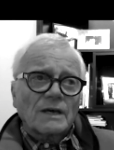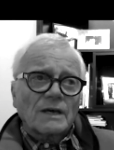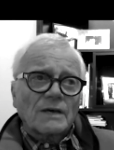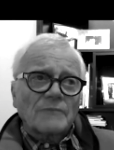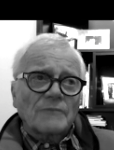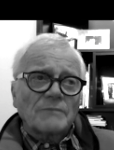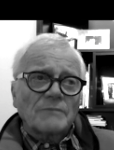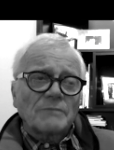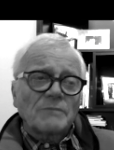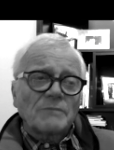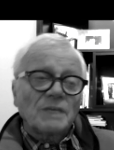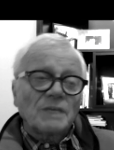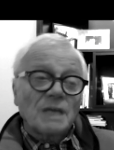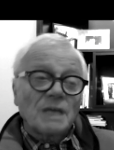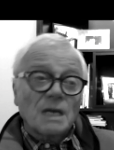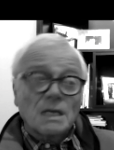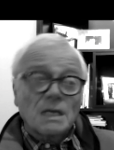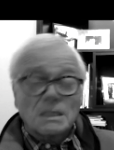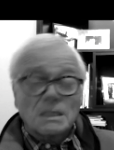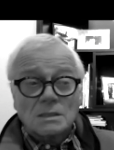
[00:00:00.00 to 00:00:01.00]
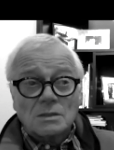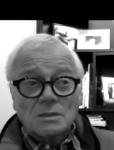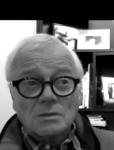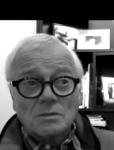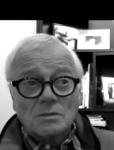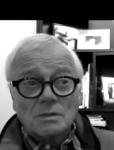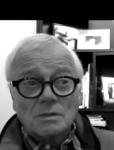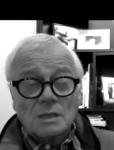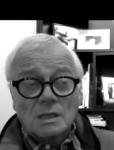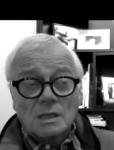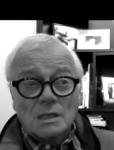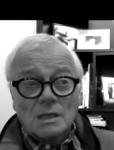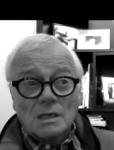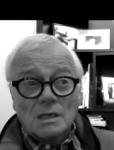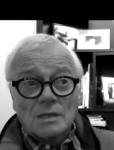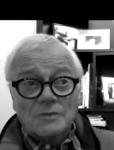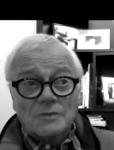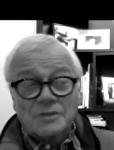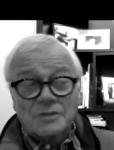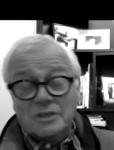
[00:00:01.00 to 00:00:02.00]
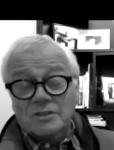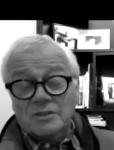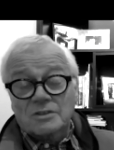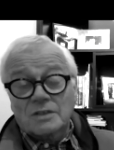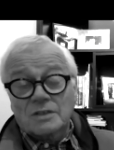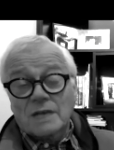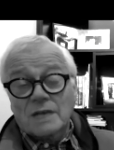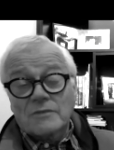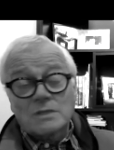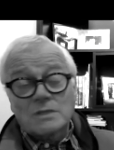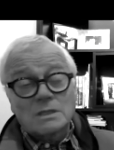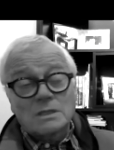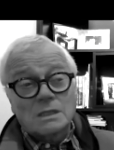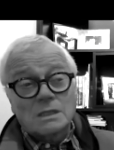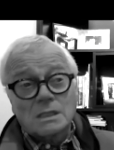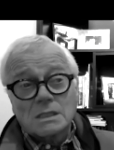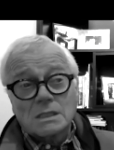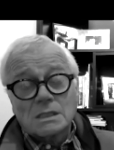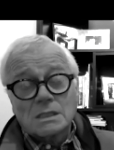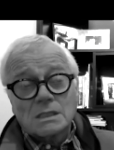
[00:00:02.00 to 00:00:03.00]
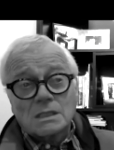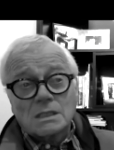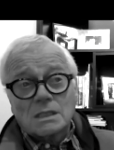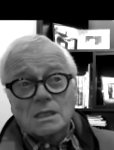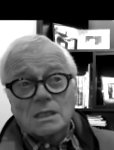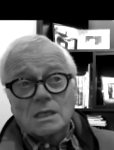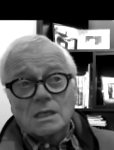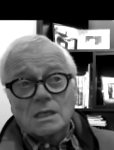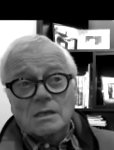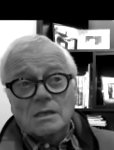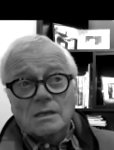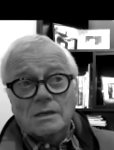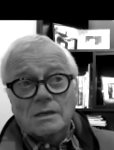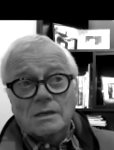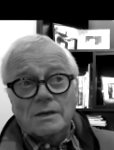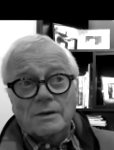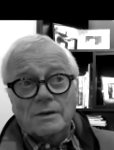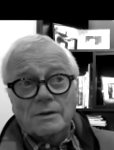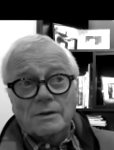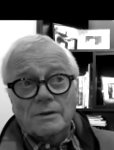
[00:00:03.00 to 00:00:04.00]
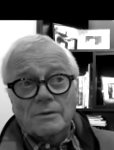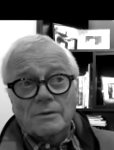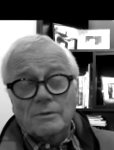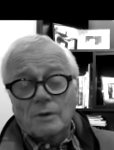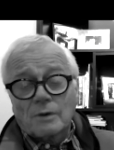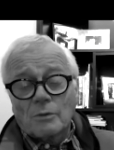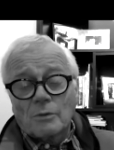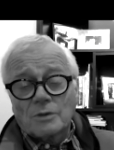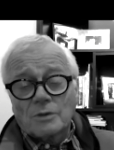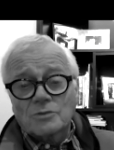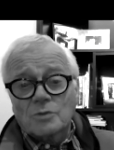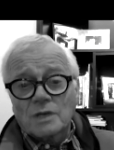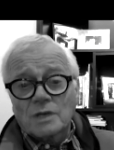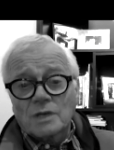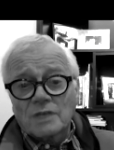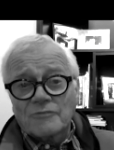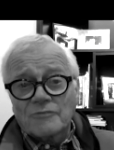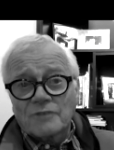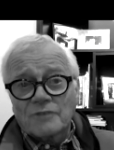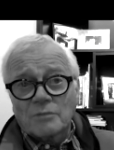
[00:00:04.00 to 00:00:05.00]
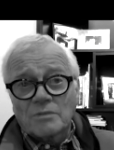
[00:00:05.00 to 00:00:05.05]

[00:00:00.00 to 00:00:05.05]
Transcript: Mamiya uh, six seven, uh, a 120 film